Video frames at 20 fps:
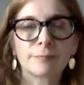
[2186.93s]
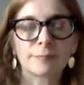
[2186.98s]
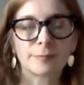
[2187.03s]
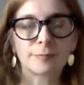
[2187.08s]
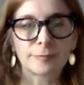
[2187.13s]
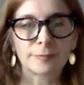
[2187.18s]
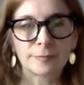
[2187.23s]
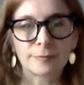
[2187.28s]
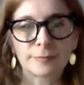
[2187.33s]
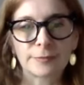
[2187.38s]

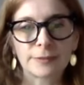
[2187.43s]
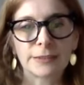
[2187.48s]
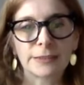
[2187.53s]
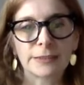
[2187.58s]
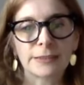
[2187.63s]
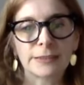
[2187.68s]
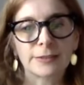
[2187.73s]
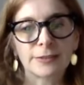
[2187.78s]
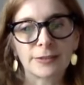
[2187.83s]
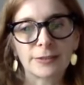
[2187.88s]

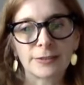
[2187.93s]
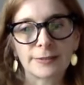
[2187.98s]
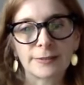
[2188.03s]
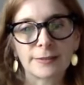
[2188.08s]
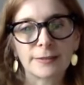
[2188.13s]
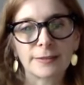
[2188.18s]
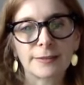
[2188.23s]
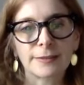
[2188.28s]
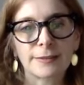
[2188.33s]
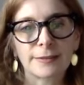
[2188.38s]

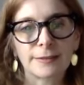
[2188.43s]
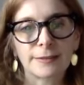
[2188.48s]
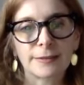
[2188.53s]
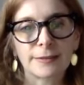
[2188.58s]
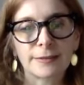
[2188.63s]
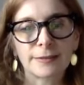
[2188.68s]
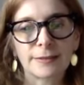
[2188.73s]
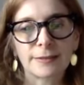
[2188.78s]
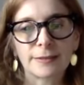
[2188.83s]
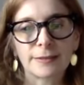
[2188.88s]

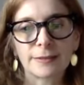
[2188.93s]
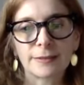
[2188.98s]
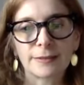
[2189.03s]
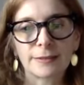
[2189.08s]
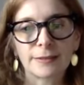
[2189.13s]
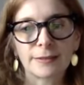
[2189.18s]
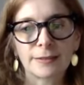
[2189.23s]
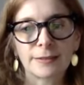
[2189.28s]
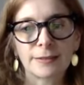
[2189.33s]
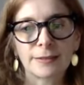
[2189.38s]

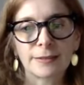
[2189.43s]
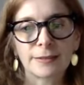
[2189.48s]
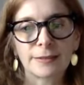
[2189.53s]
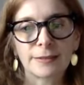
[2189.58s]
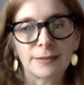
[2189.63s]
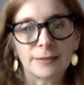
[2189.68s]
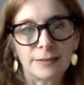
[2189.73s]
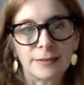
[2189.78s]
This person isn't speaking.